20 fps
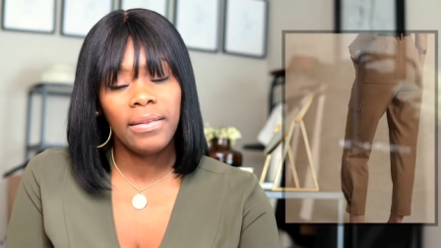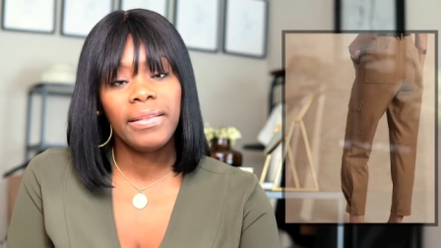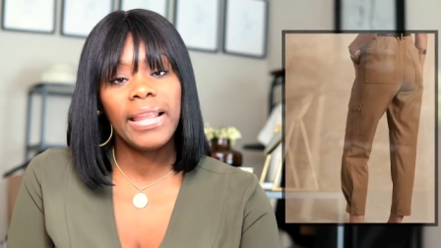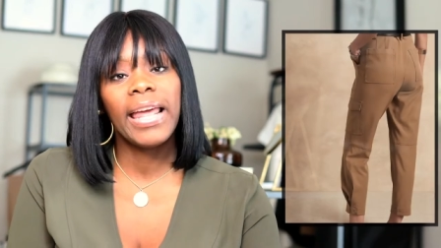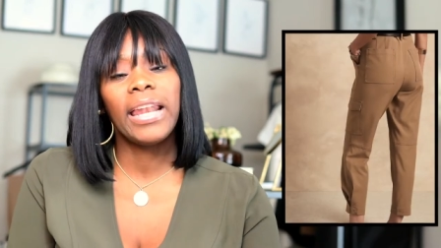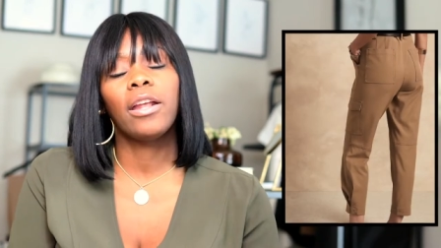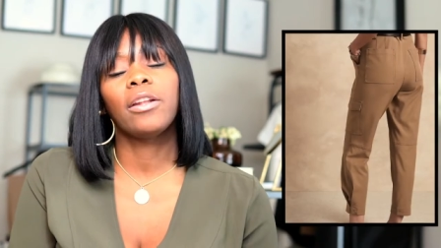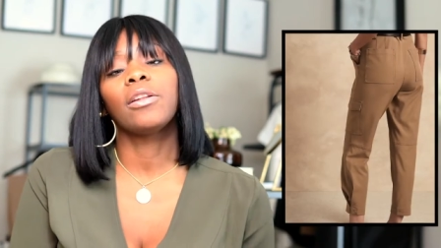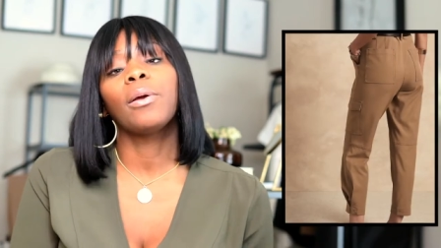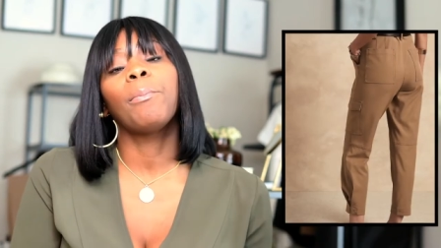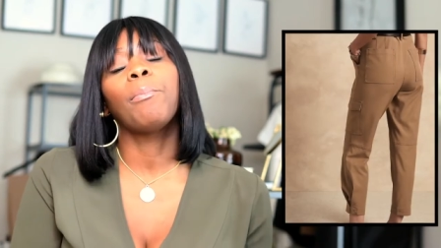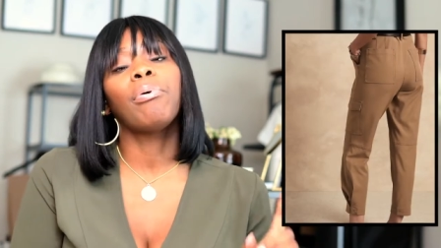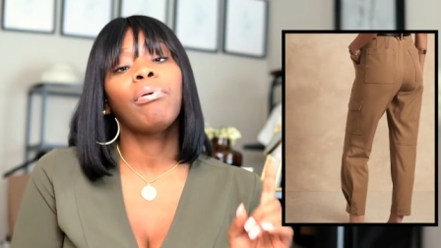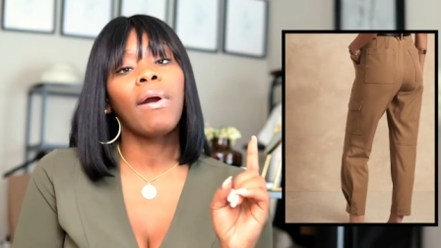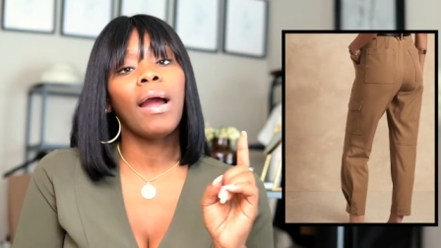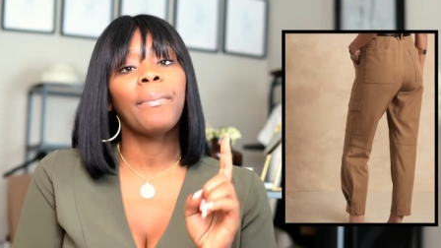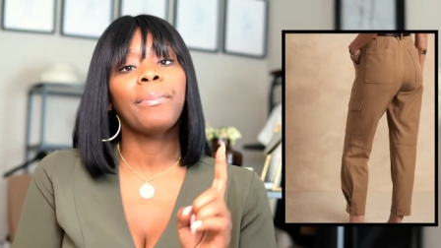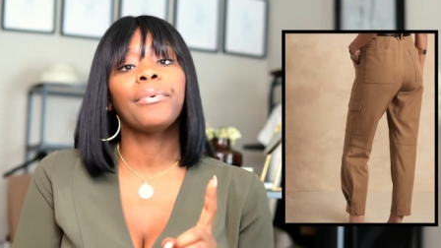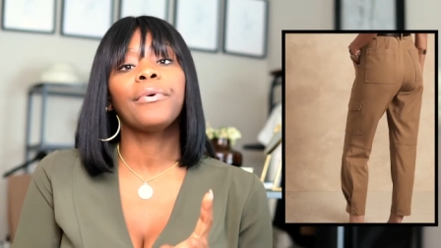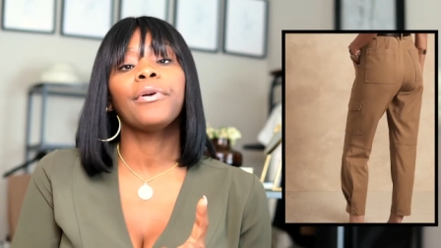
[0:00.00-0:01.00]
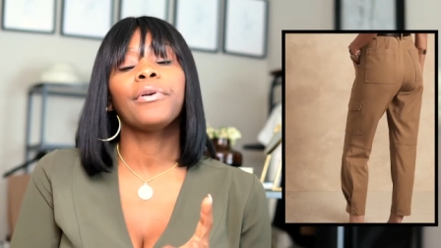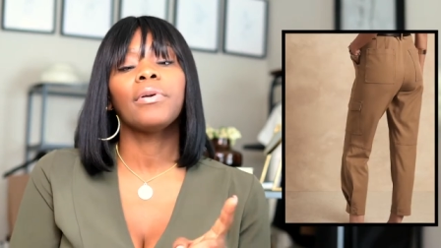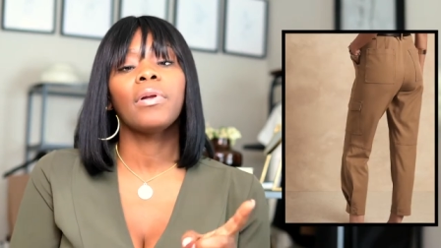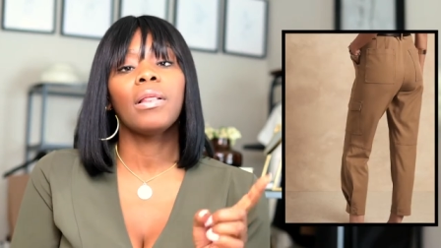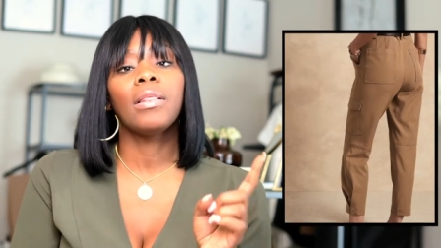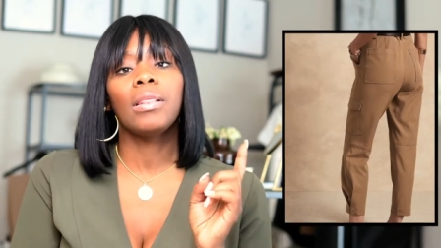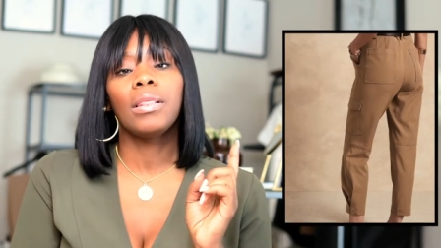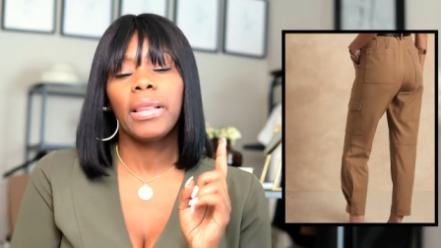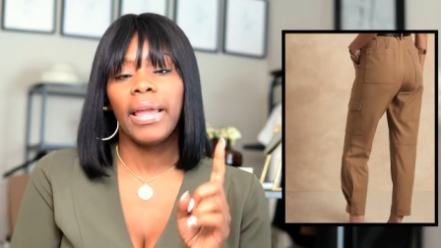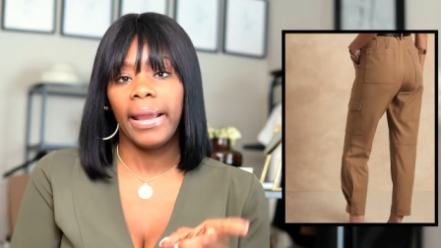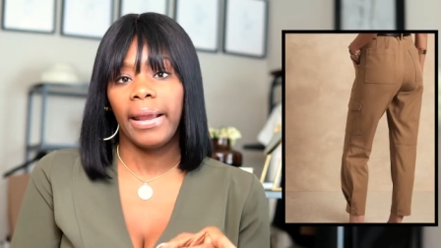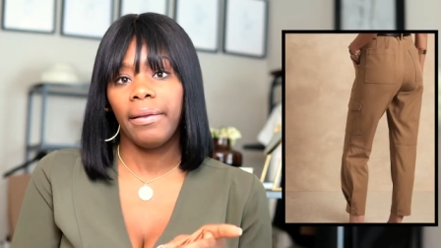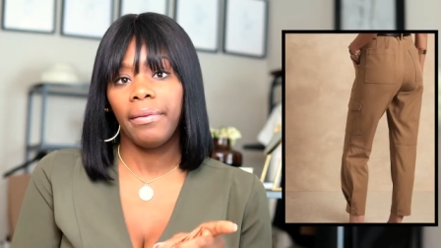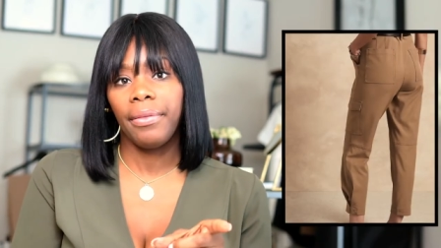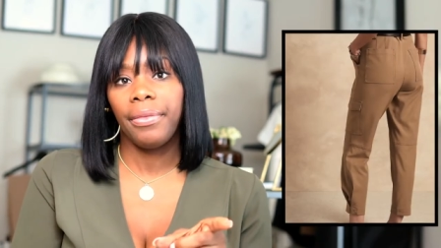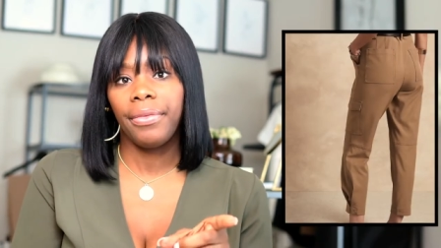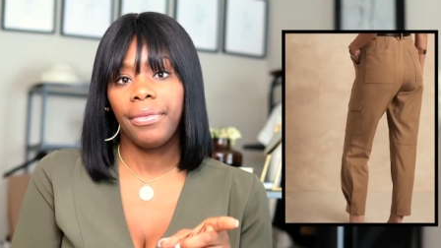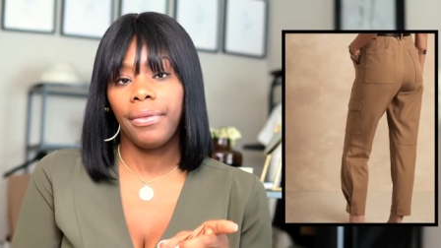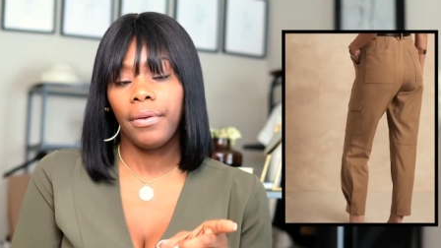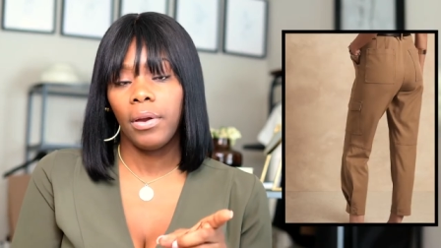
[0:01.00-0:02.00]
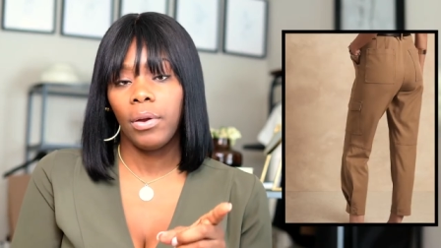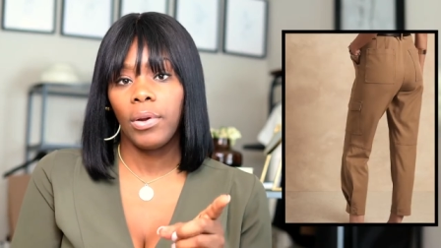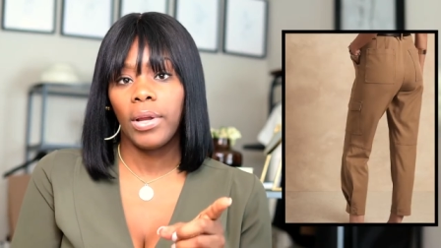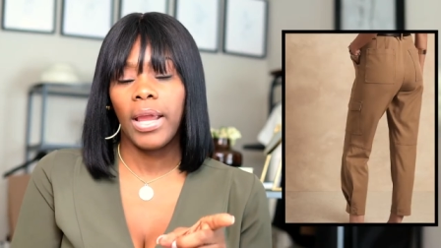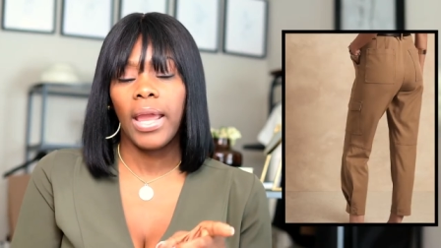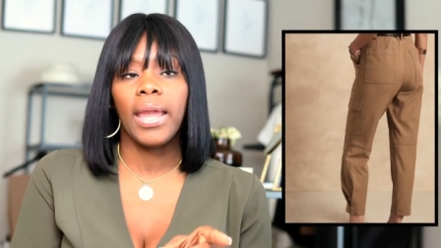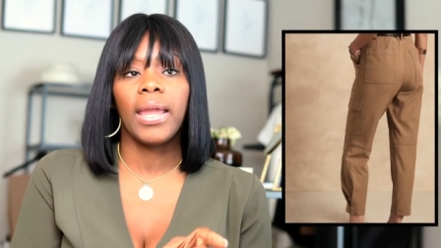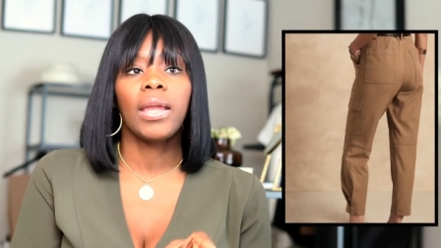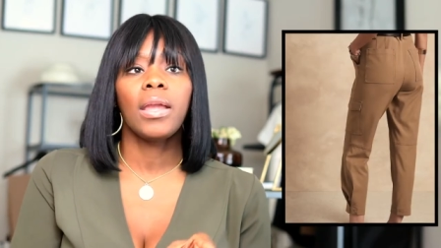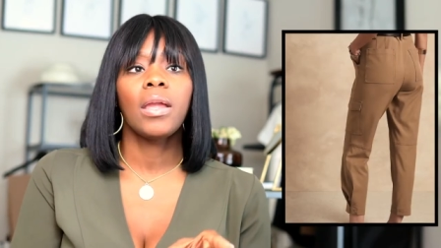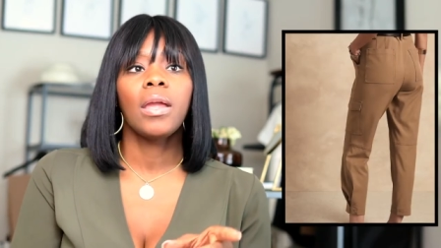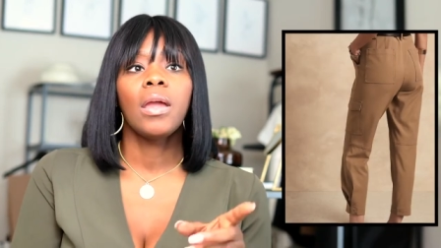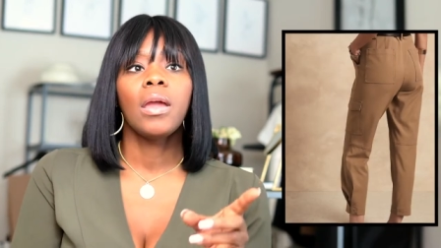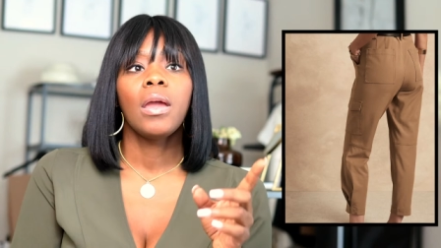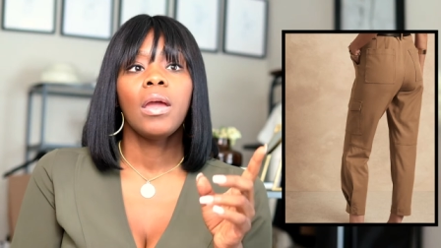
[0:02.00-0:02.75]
that are the proper length, okay?